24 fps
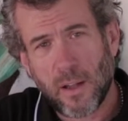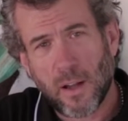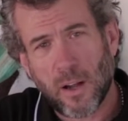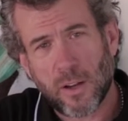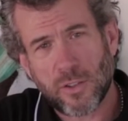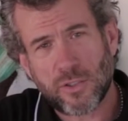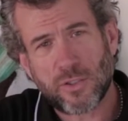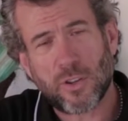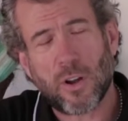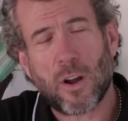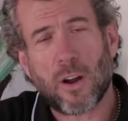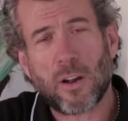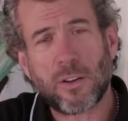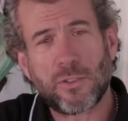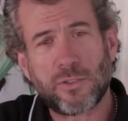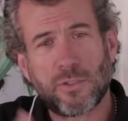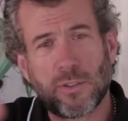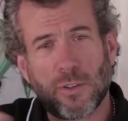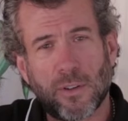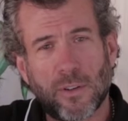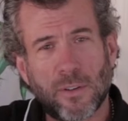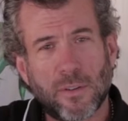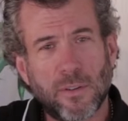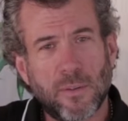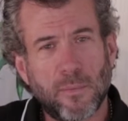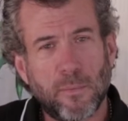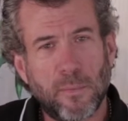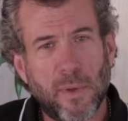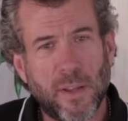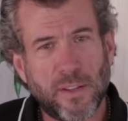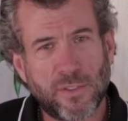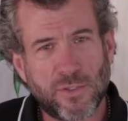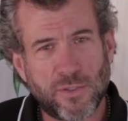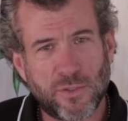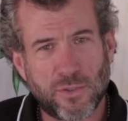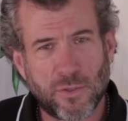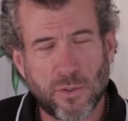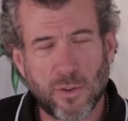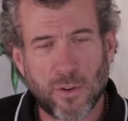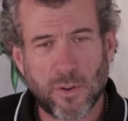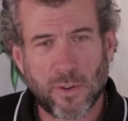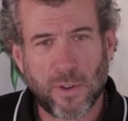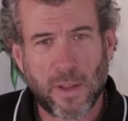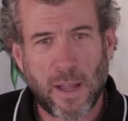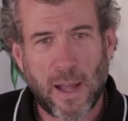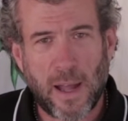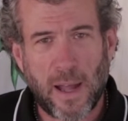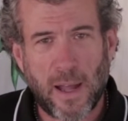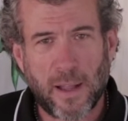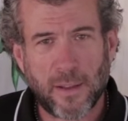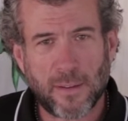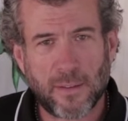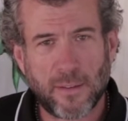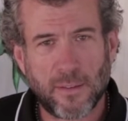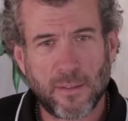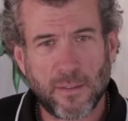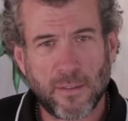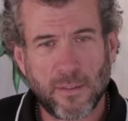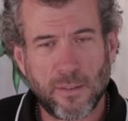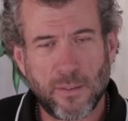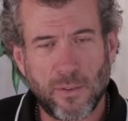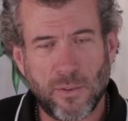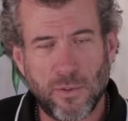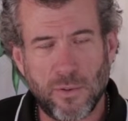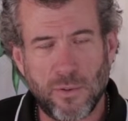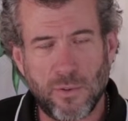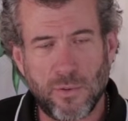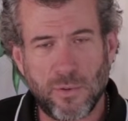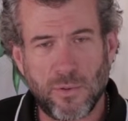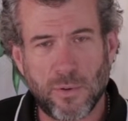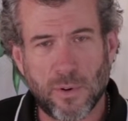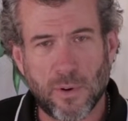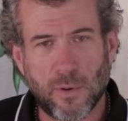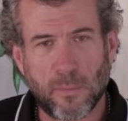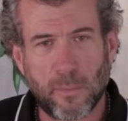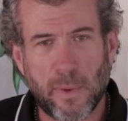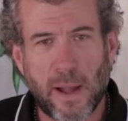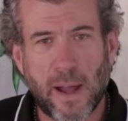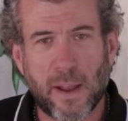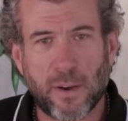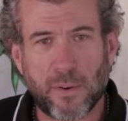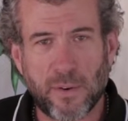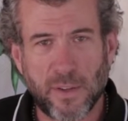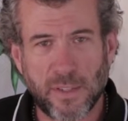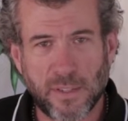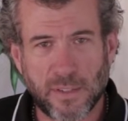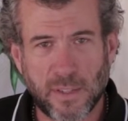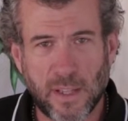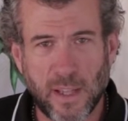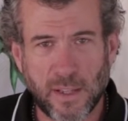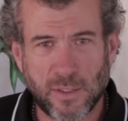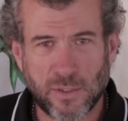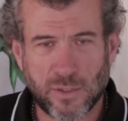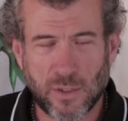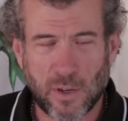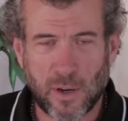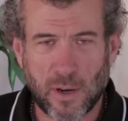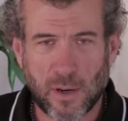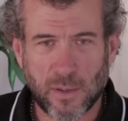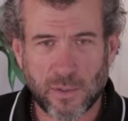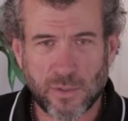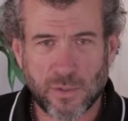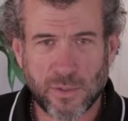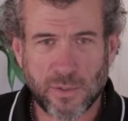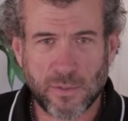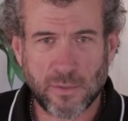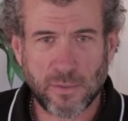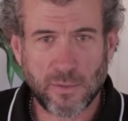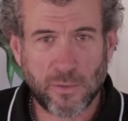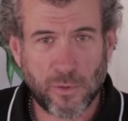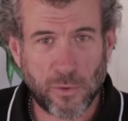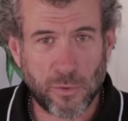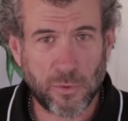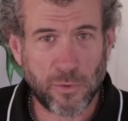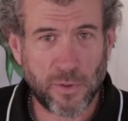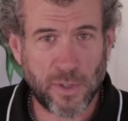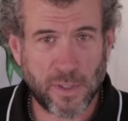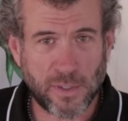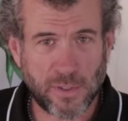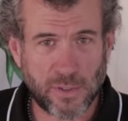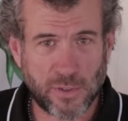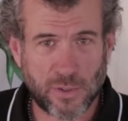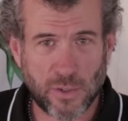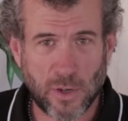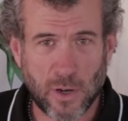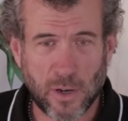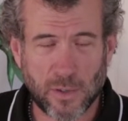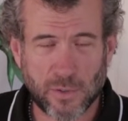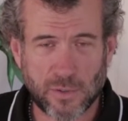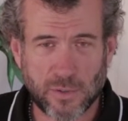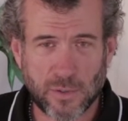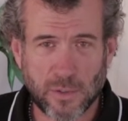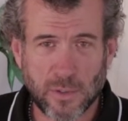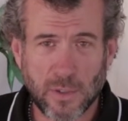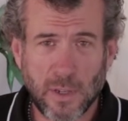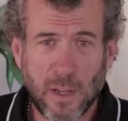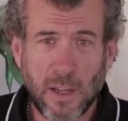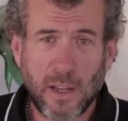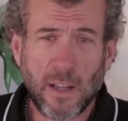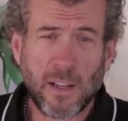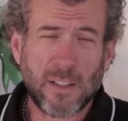a charger makes sure that your batteries get charged through this charger.